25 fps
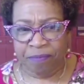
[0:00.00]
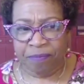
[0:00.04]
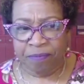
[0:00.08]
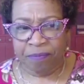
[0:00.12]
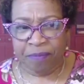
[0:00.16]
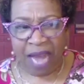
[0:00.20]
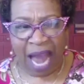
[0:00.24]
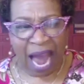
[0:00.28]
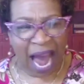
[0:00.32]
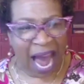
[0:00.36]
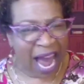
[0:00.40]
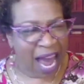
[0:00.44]

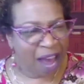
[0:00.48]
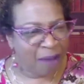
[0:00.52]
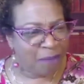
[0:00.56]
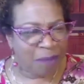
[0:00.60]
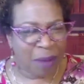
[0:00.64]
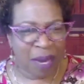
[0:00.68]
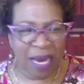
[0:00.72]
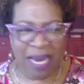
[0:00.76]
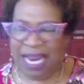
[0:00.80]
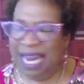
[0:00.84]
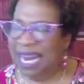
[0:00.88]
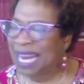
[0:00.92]
I have
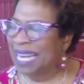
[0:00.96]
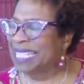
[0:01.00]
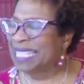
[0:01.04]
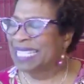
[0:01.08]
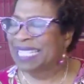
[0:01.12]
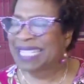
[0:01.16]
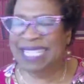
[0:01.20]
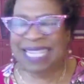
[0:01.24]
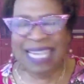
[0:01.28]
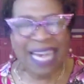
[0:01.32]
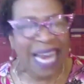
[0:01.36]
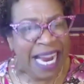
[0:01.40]
been
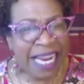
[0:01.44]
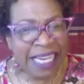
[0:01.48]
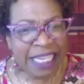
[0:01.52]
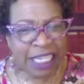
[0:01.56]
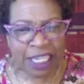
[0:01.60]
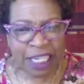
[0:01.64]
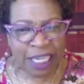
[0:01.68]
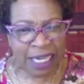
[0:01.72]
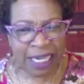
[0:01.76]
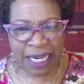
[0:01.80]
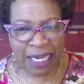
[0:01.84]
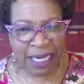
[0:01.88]

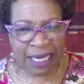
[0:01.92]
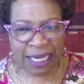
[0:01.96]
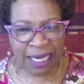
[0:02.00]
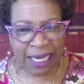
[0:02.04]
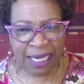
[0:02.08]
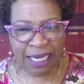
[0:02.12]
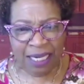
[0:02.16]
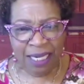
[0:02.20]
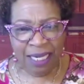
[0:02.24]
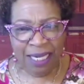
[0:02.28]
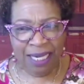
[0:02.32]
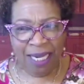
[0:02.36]
intentionally
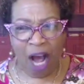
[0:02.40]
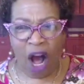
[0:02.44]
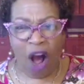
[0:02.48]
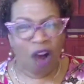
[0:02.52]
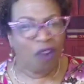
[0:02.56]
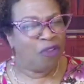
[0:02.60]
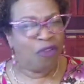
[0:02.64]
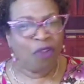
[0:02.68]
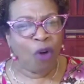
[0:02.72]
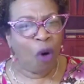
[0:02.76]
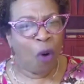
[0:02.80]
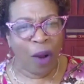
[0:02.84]

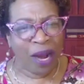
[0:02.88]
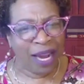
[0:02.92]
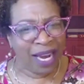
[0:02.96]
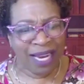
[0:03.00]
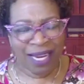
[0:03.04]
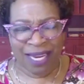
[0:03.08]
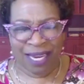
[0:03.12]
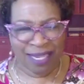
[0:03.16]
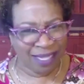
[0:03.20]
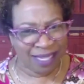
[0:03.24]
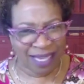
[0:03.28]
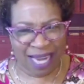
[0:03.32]
avoiding
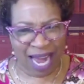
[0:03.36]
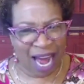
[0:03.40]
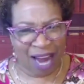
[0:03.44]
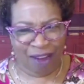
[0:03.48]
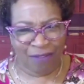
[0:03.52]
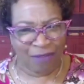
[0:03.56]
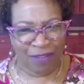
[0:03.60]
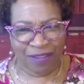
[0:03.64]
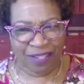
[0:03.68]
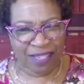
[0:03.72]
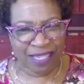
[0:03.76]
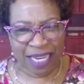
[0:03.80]
this
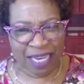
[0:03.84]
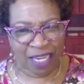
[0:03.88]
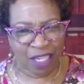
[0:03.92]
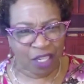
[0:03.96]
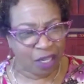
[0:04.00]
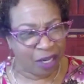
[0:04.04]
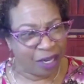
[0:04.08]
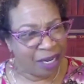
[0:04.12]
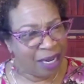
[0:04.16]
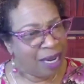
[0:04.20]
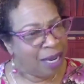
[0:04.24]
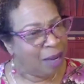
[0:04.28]
conversation.
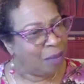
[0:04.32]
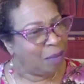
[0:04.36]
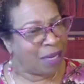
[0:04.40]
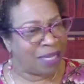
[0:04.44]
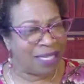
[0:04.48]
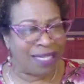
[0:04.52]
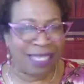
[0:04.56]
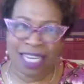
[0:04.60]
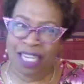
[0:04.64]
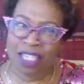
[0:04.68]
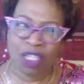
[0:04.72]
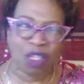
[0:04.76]
But
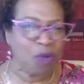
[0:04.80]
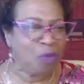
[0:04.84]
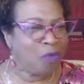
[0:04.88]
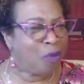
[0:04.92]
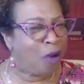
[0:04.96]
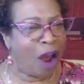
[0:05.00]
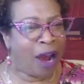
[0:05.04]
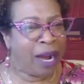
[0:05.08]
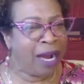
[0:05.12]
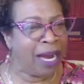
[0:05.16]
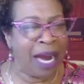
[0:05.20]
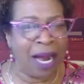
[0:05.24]
since you
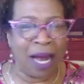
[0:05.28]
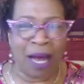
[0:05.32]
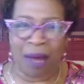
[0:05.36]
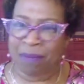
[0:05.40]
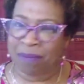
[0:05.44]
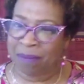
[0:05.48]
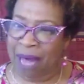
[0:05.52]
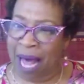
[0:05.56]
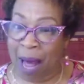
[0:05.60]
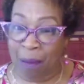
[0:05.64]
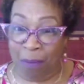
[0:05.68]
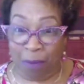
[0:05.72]
brought it up,
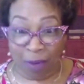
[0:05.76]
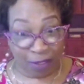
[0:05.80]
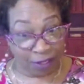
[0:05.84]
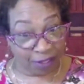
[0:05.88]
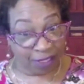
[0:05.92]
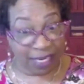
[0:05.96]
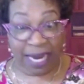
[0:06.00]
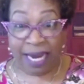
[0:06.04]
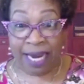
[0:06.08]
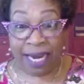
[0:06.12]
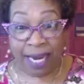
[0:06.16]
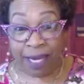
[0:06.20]
I'm going to
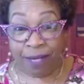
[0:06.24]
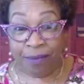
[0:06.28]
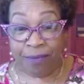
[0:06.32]
say it.